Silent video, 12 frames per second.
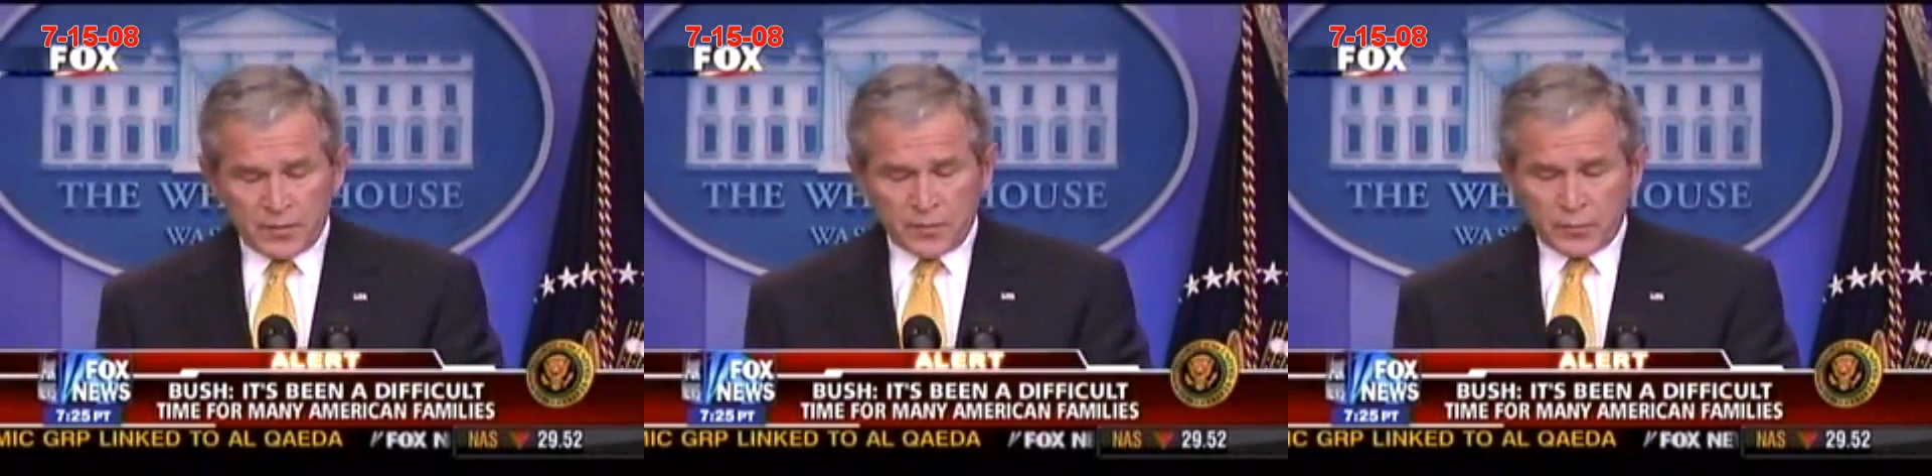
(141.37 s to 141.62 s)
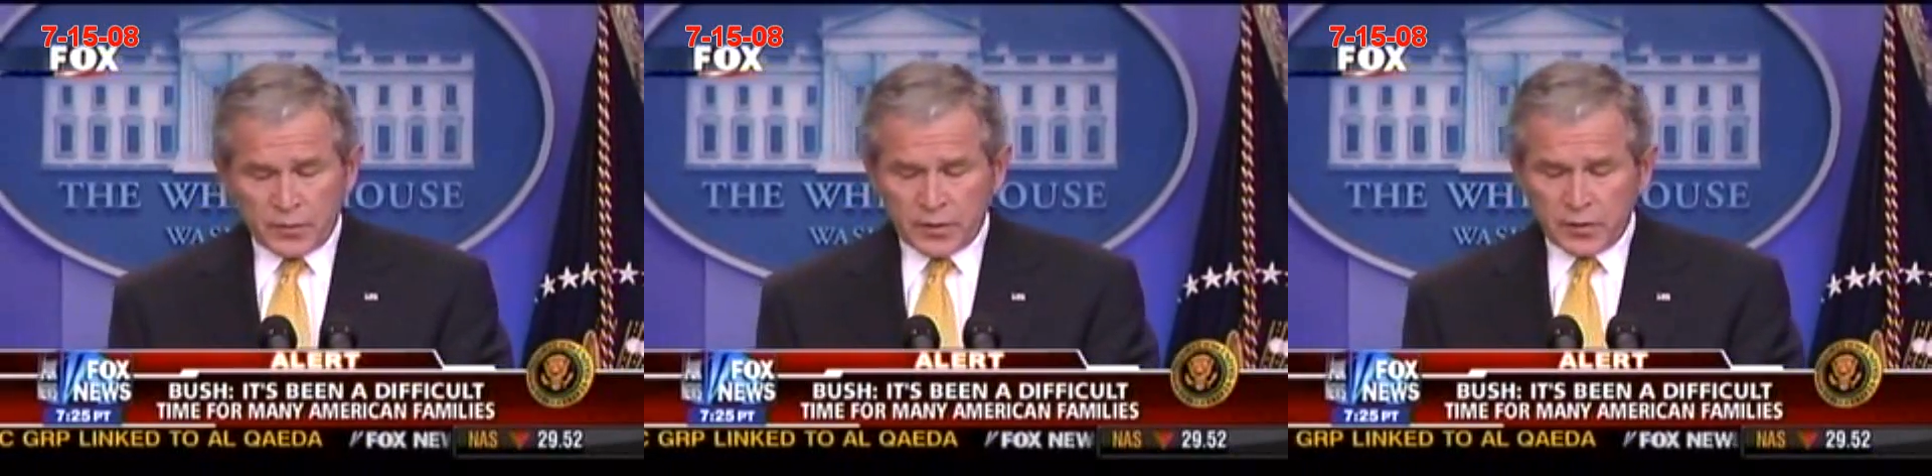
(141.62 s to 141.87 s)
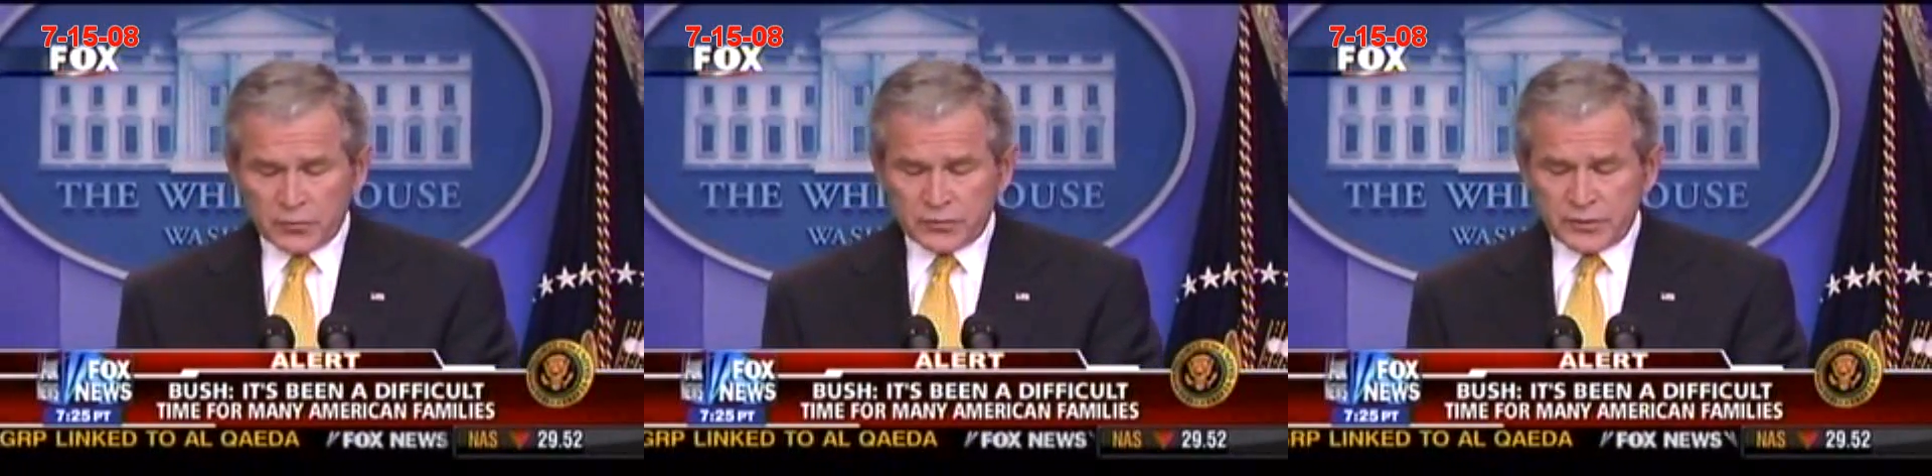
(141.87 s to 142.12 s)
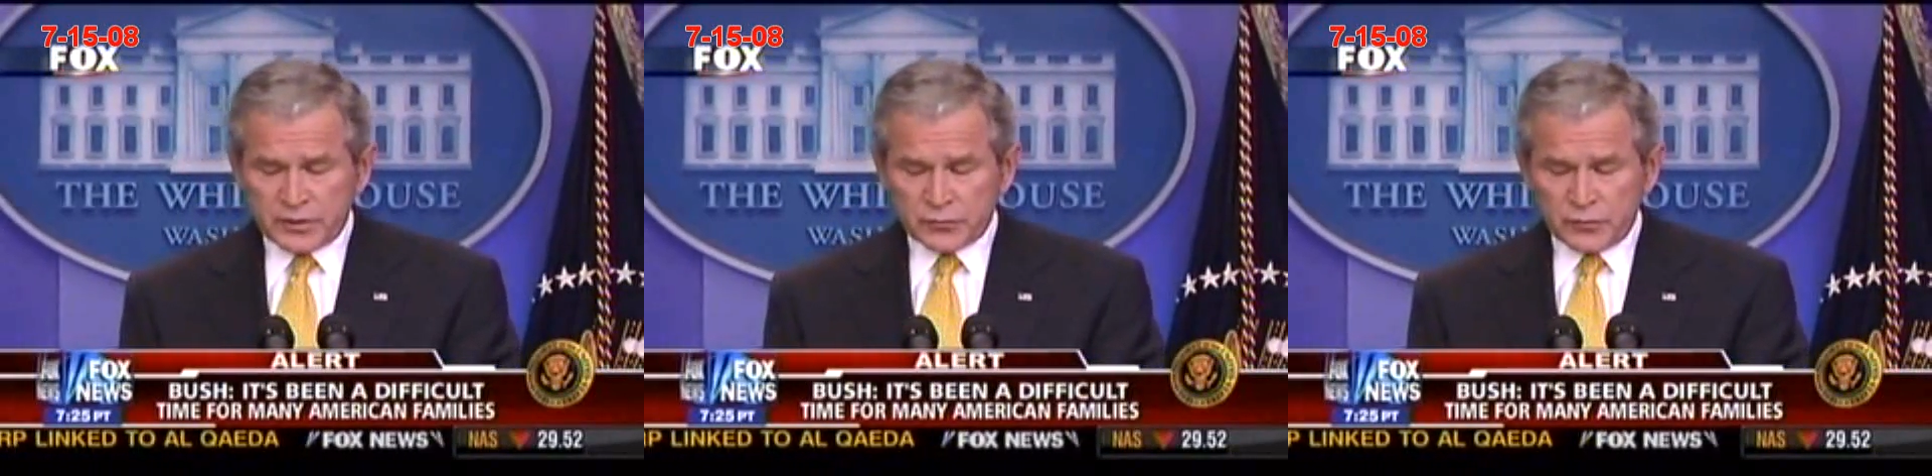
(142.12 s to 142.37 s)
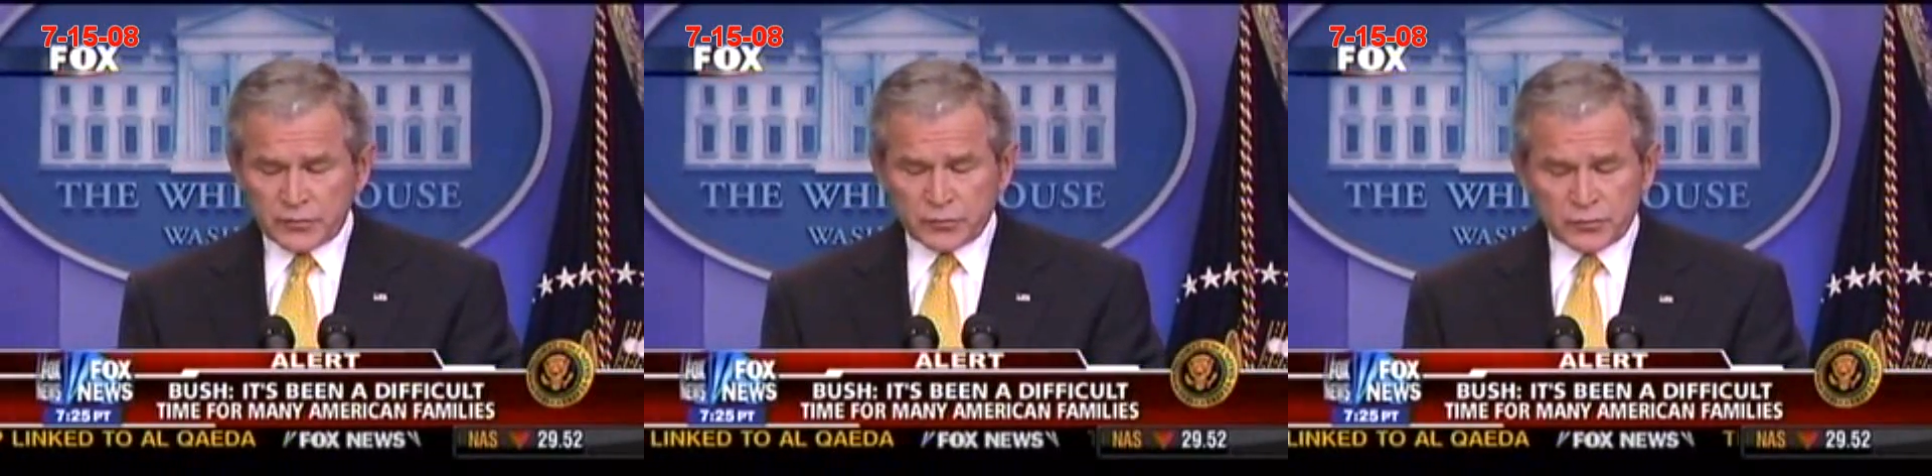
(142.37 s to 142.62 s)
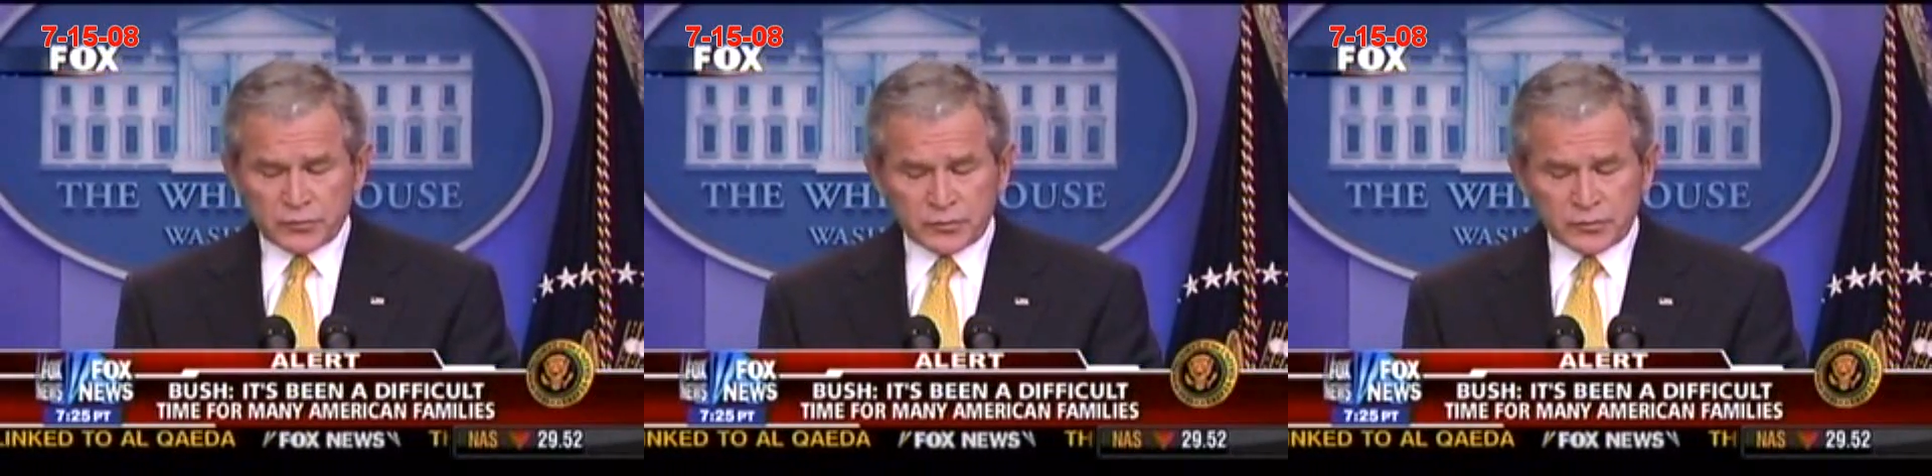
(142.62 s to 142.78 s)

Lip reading: Bringing OCS resources